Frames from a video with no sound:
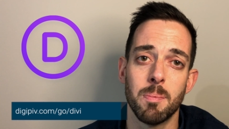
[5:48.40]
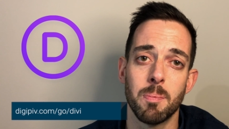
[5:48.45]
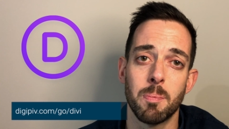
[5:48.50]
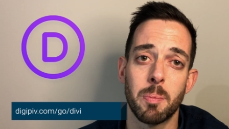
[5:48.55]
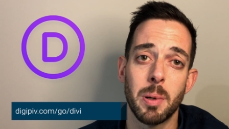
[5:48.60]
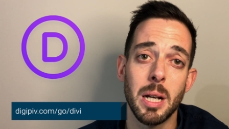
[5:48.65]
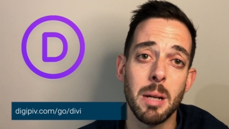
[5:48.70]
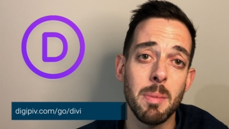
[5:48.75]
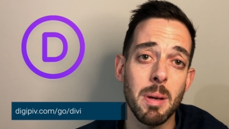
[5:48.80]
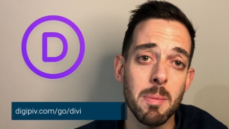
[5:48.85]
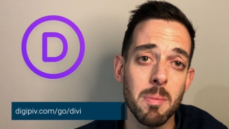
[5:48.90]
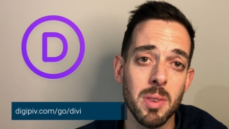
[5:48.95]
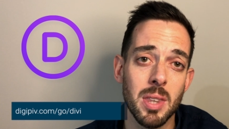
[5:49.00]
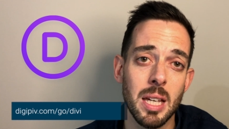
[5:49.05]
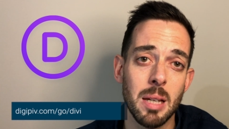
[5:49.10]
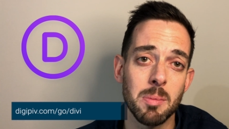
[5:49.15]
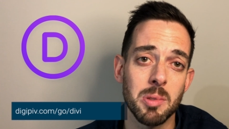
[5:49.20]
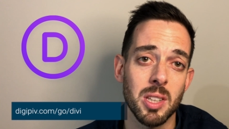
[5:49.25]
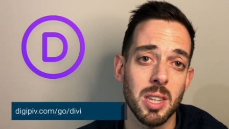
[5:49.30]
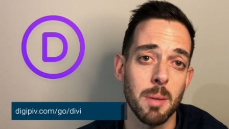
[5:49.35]
premium
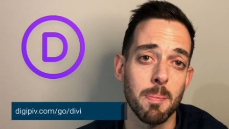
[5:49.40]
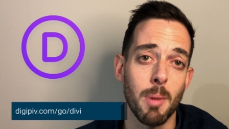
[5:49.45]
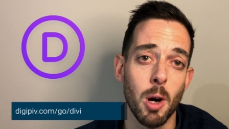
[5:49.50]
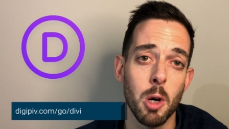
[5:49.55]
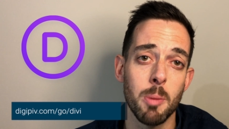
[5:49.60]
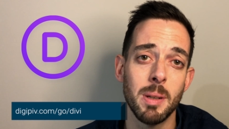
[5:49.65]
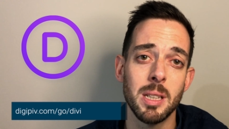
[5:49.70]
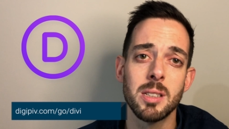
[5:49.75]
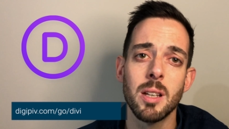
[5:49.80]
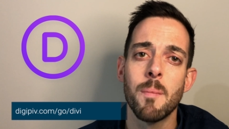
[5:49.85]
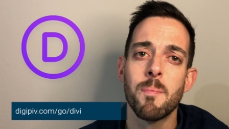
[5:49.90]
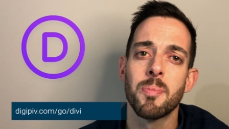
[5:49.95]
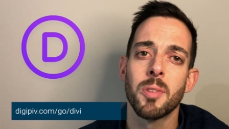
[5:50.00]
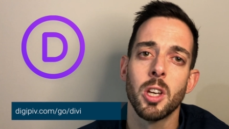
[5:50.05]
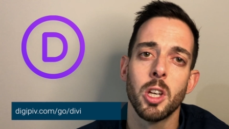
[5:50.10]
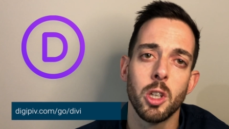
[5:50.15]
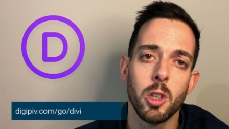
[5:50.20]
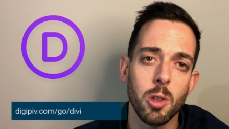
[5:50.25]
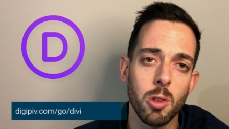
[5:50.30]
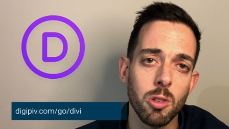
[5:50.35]
themes at the moment,
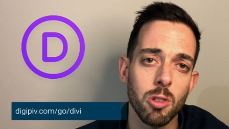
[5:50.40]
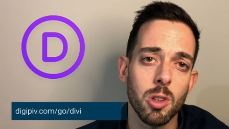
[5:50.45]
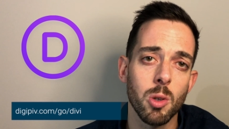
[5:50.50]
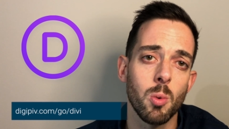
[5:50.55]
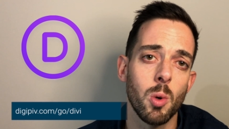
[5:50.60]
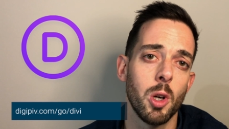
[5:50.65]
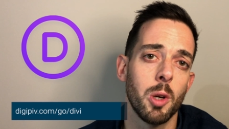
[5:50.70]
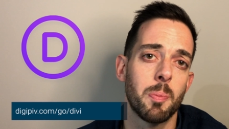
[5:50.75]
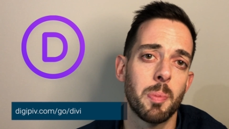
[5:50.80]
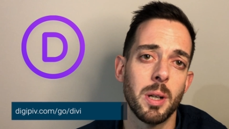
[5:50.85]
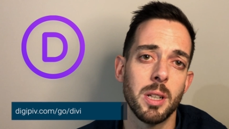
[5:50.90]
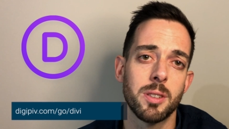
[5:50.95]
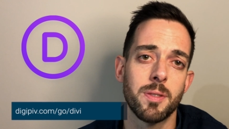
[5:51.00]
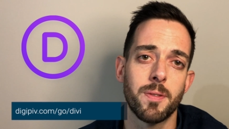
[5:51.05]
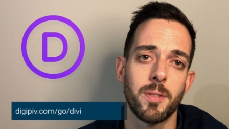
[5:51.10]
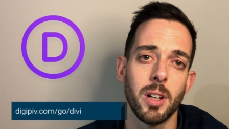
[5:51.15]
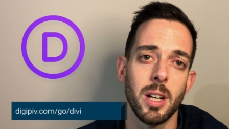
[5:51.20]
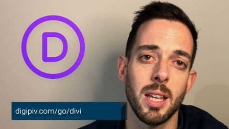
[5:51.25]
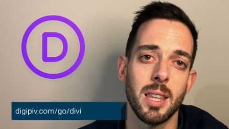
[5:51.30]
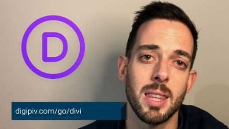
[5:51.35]
use the WordPress
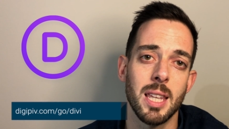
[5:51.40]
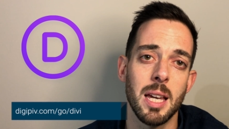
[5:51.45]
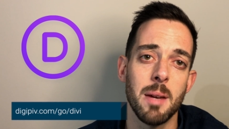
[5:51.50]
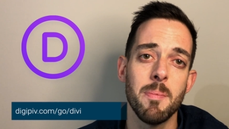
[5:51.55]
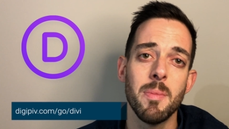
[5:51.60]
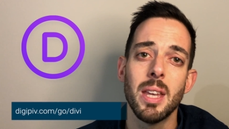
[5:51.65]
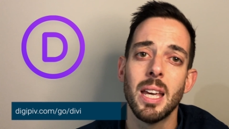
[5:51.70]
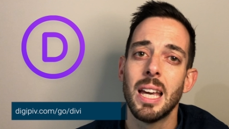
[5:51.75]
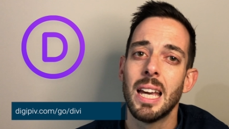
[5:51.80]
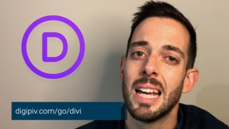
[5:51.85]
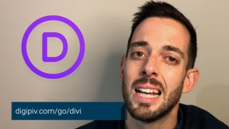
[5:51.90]
free theme.